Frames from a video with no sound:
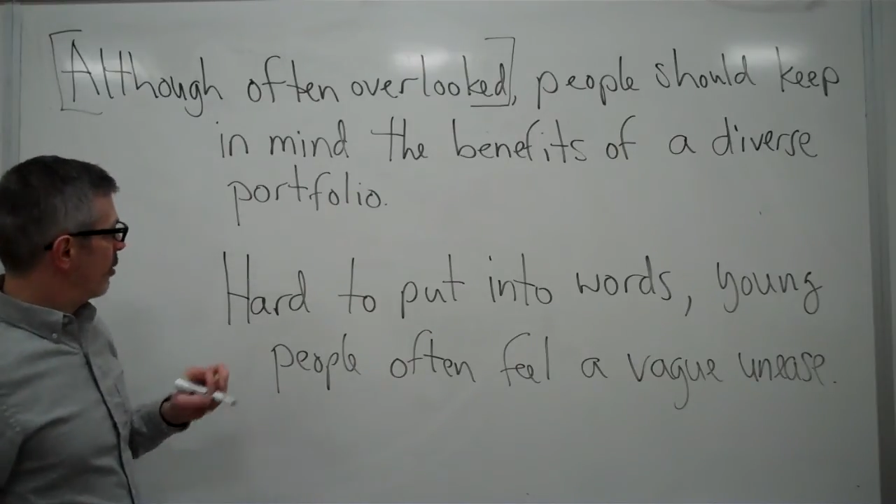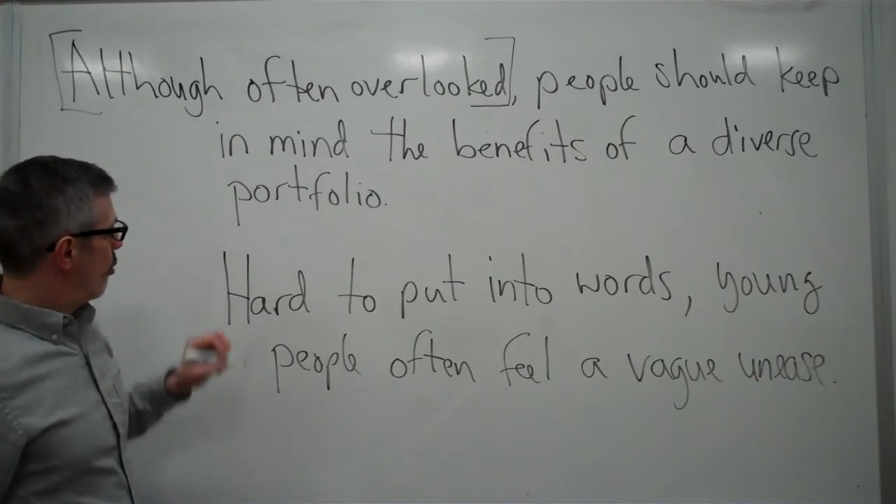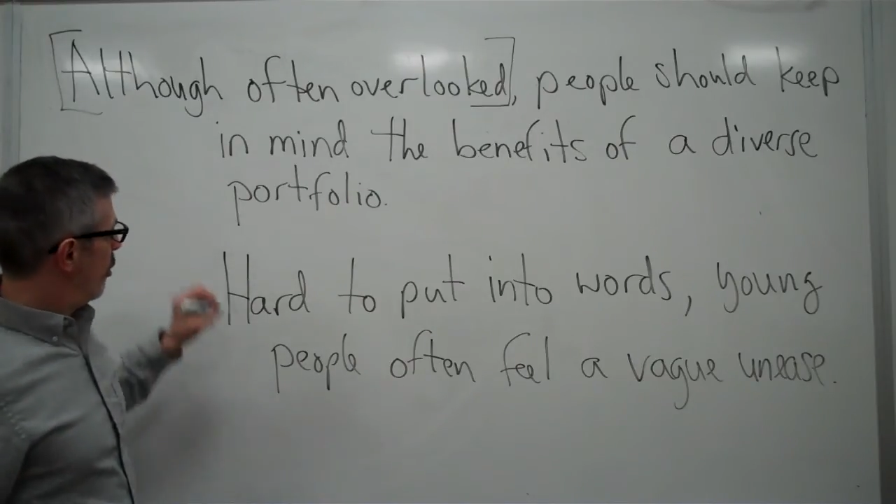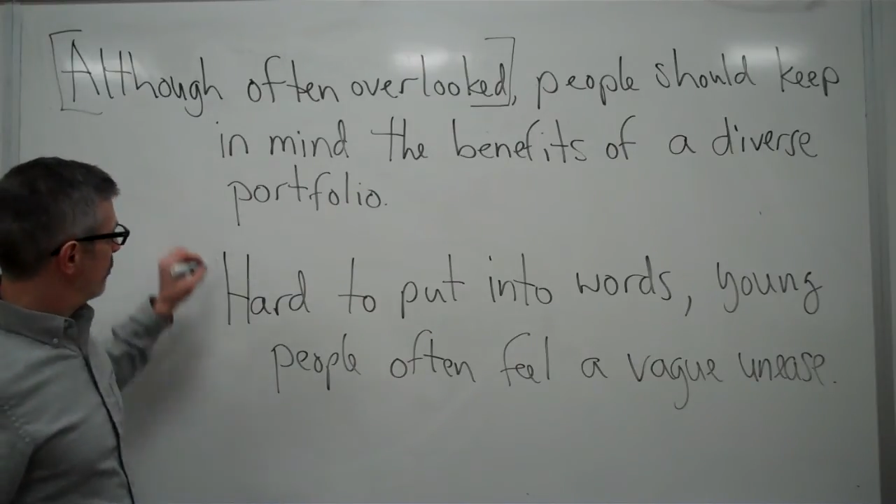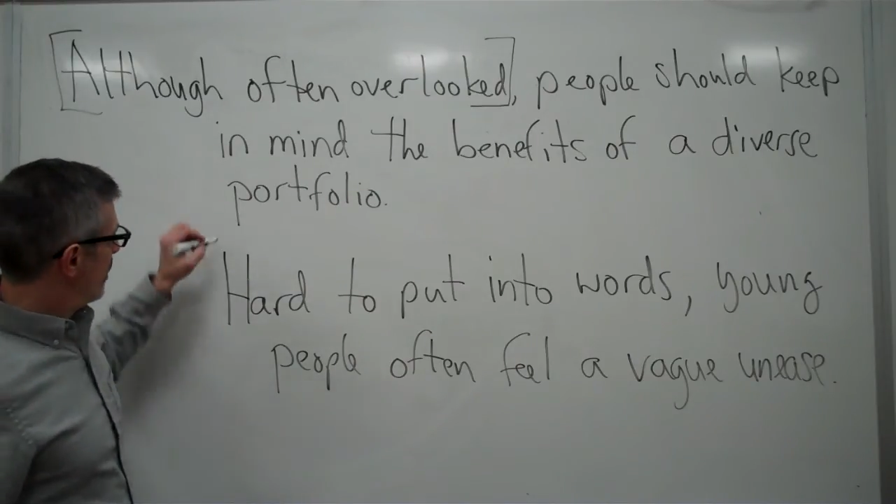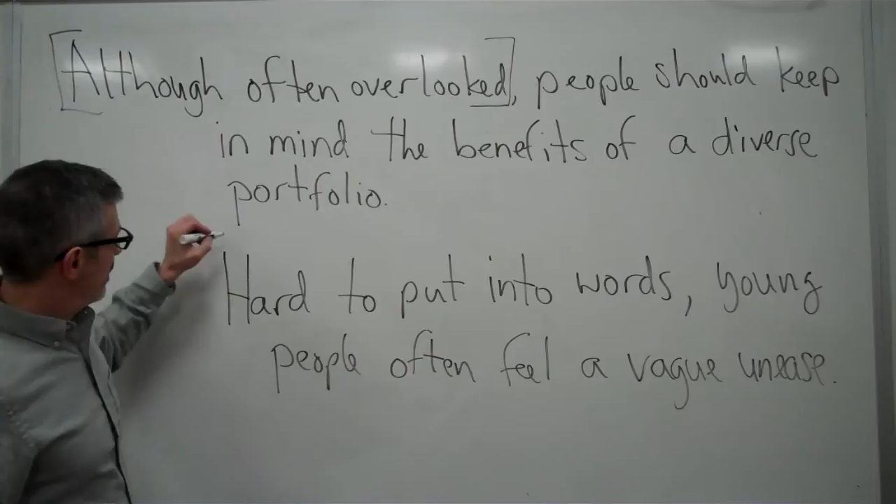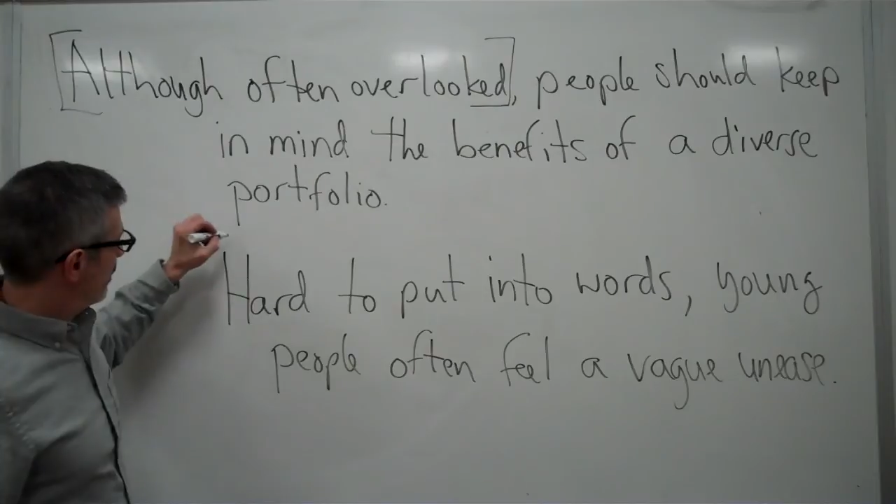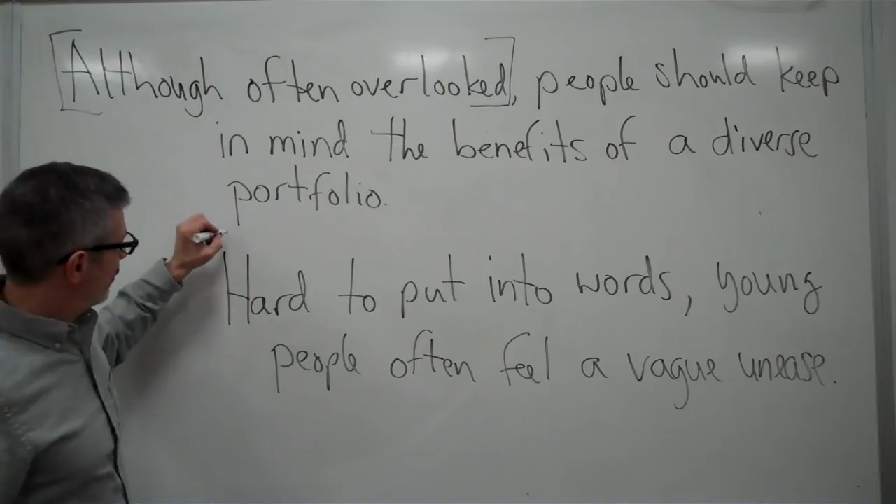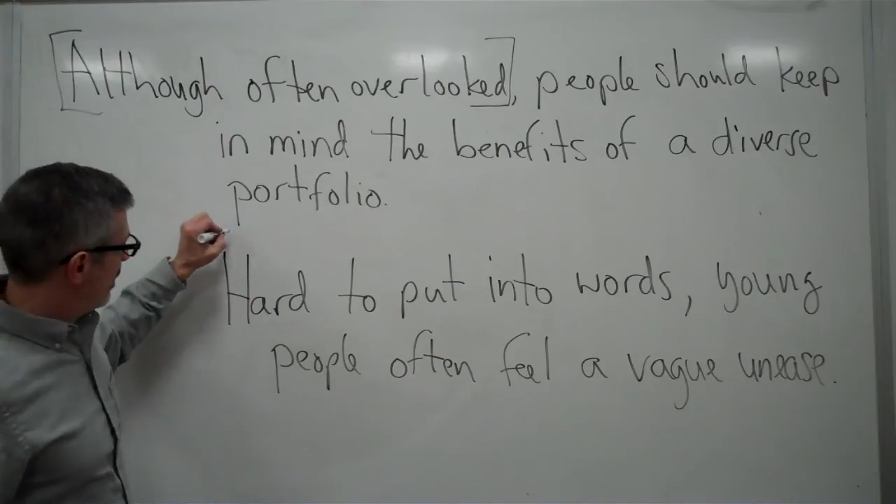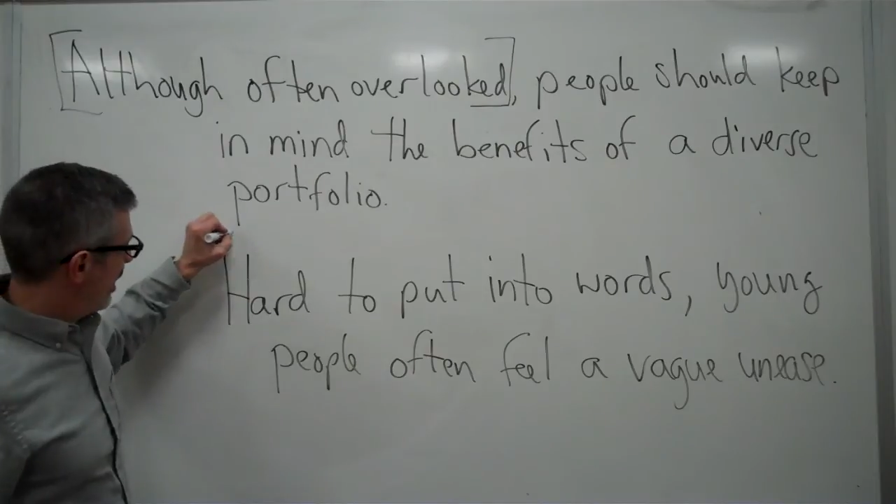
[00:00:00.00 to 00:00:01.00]
caused by
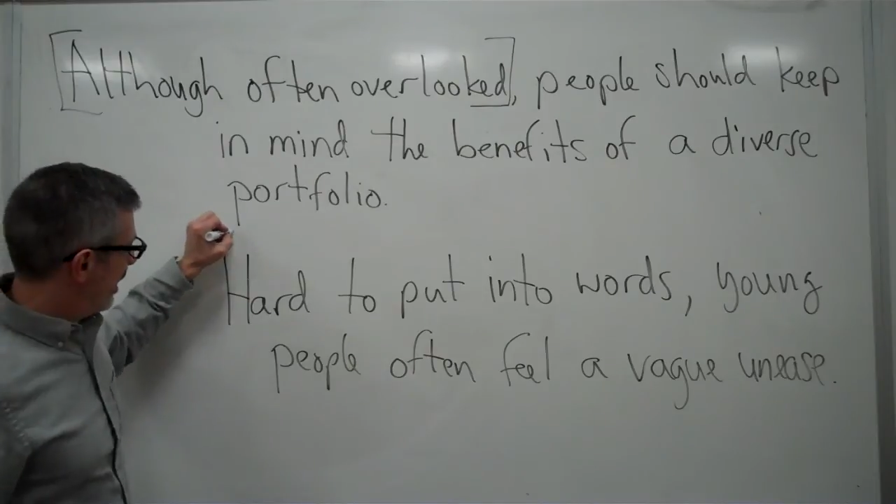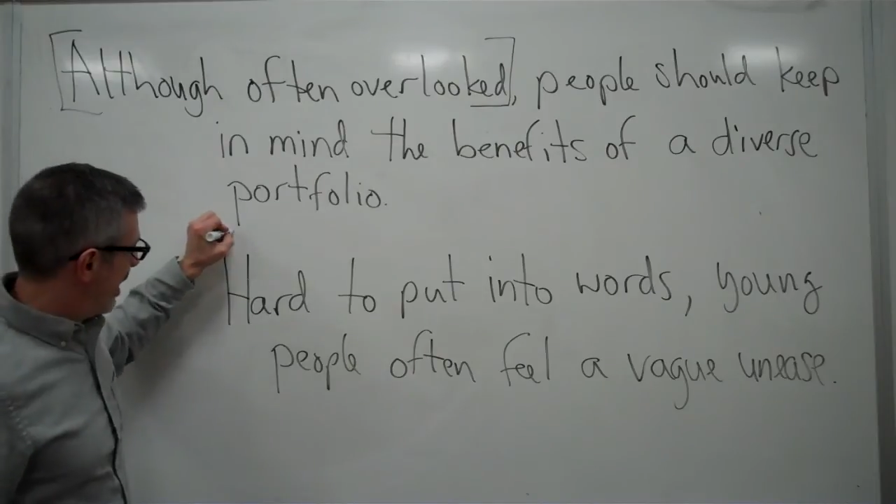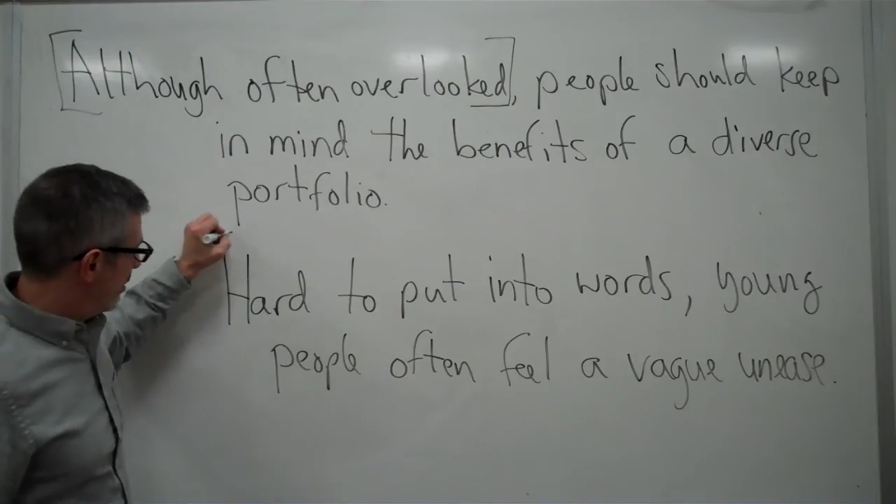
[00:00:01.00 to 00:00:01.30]
this thing at